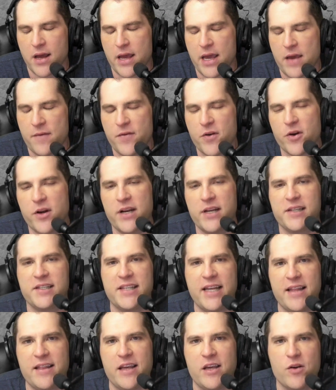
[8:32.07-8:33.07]
If you're gonna
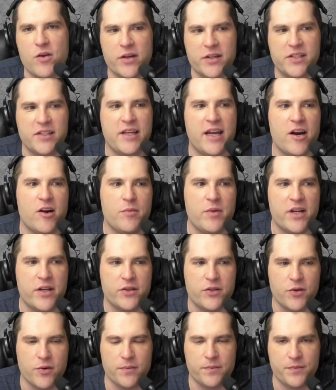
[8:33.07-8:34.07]
say that you get scared
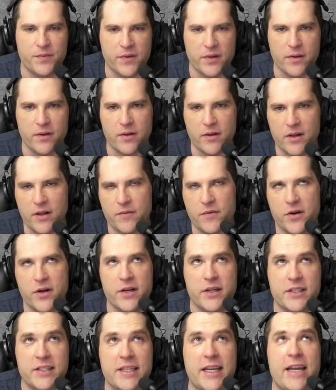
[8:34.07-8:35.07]
because you're, uh, if you're
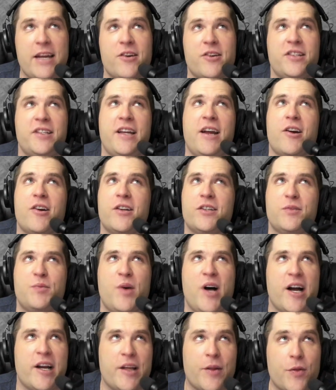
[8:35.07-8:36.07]
gonna say you're scared because of
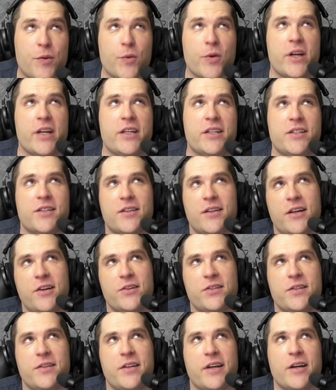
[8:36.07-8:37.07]
pocket threes,
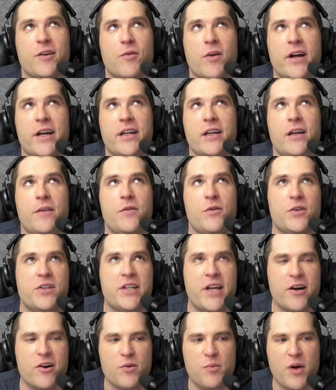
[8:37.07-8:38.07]
here's the thing, right? If you're
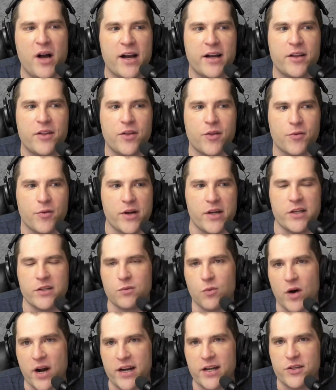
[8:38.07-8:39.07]
scared of pocket threes,
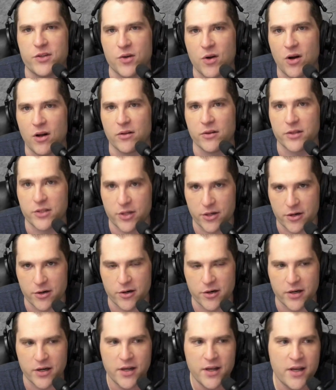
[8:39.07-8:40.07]
why did you call the
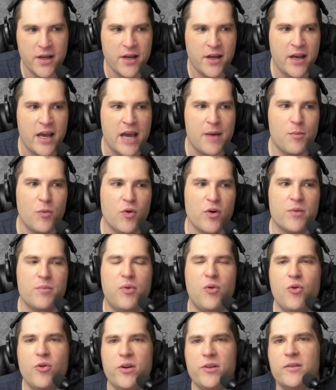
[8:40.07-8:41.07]
turn? And more
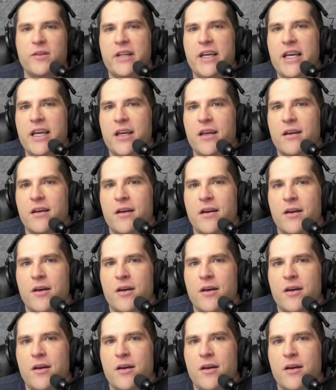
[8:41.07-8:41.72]
importantly,